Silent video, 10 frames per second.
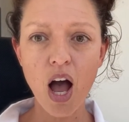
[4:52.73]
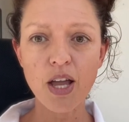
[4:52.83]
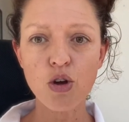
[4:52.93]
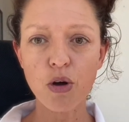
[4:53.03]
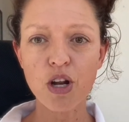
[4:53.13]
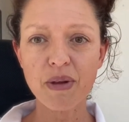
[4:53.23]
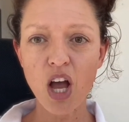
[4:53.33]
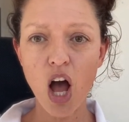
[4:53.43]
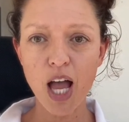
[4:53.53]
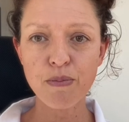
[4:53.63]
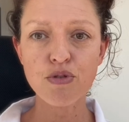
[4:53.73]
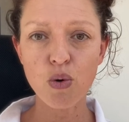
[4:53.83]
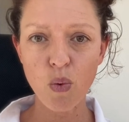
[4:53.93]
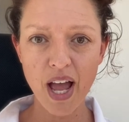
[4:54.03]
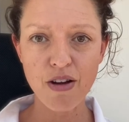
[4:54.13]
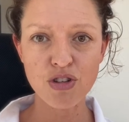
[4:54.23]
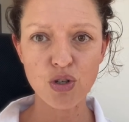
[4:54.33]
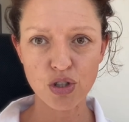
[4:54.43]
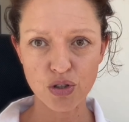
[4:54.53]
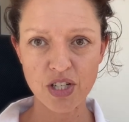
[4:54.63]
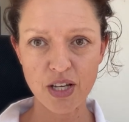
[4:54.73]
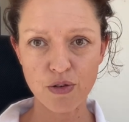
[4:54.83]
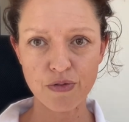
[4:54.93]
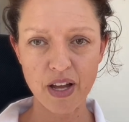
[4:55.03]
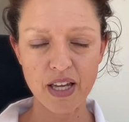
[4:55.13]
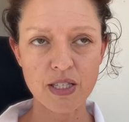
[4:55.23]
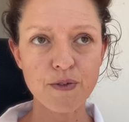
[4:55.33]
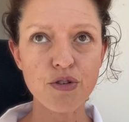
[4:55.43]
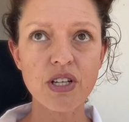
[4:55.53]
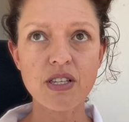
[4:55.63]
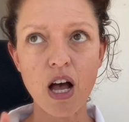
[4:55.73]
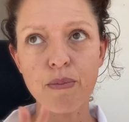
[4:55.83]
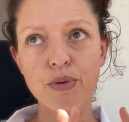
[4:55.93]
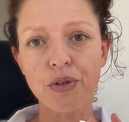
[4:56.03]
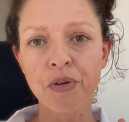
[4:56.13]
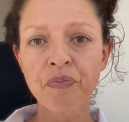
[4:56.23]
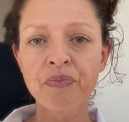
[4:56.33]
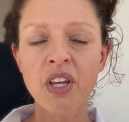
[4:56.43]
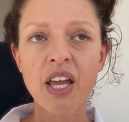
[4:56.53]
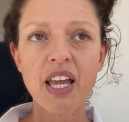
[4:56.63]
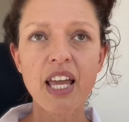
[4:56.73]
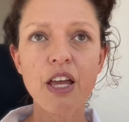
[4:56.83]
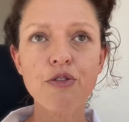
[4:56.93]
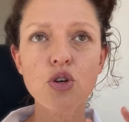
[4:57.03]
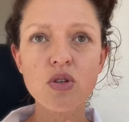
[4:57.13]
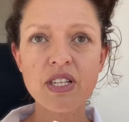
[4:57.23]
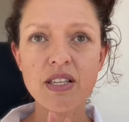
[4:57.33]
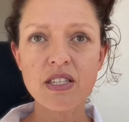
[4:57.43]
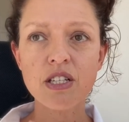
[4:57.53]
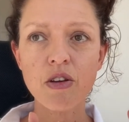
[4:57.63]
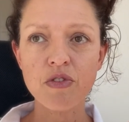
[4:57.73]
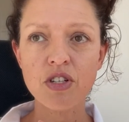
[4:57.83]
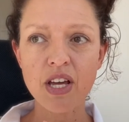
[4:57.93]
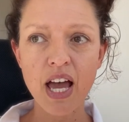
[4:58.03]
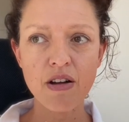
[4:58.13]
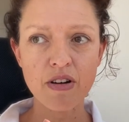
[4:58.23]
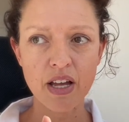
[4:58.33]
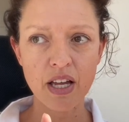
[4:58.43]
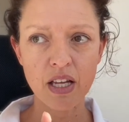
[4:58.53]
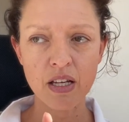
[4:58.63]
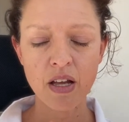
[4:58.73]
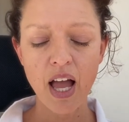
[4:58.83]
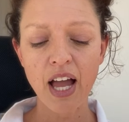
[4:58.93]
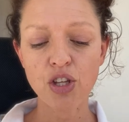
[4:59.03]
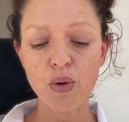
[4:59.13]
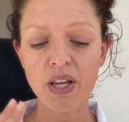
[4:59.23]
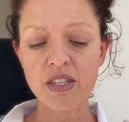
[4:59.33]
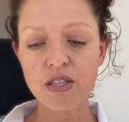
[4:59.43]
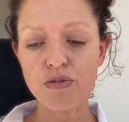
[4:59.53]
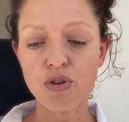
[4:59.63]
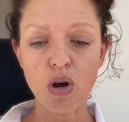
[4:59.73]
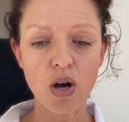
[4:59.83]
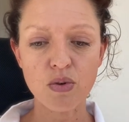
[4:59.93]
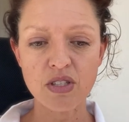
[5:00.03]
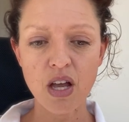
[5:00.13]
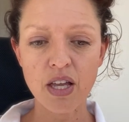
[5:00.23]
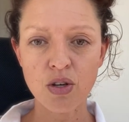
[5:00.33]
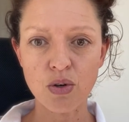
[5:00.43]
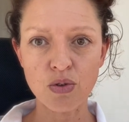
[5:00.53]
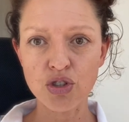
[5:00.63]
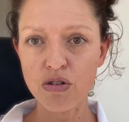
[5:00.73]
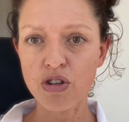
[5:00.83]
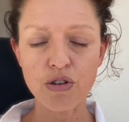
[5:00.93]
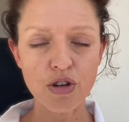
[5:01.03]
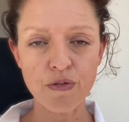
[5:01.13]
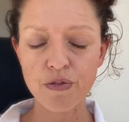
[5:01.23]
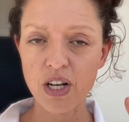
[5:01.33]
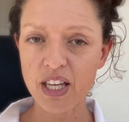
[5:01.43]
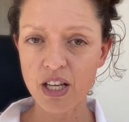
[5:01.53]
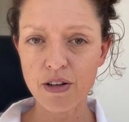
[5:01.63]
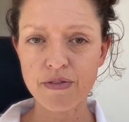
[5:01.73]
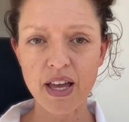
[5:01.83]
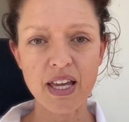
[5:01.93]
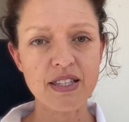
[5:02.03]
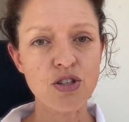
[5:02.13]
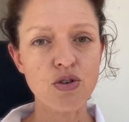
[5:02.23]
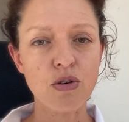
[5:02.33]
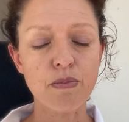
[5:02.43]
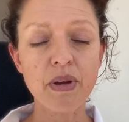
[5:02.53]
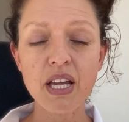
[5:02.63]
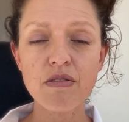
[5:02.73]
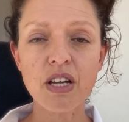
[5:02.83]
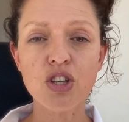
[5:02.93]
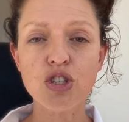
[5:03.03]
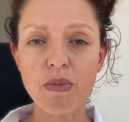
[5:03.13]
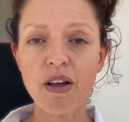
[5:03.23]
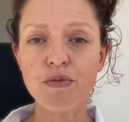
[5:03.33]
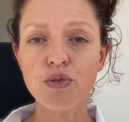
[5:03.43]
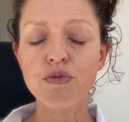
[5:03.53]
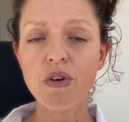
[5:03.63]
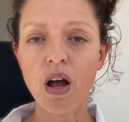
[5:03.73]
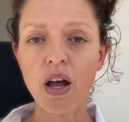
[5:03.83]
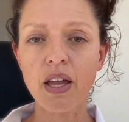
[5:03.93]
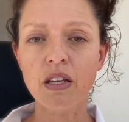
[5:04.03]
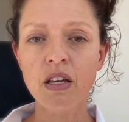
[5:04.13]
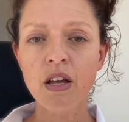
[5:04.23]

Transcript: you're going to be hyper aware in your luteal phase. For example, if you're sensitive to dairy, and you eat it through your whole cycle, during your follicular phase and your period, you might feel fine.